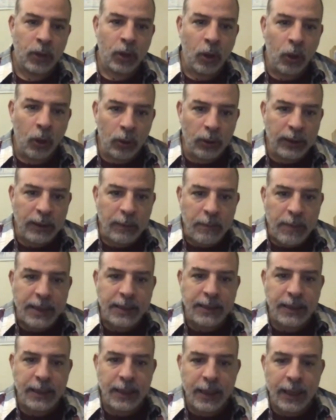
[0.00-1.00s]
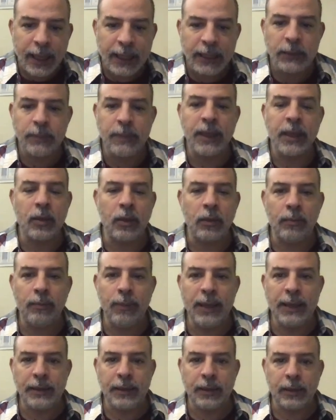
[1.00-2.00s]
all the mixing has been
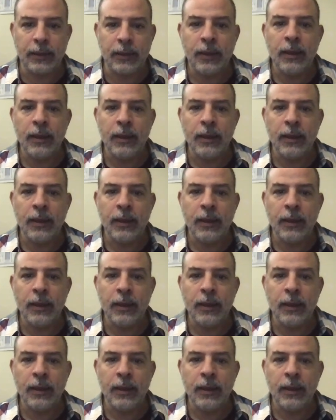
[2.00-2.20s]
completed.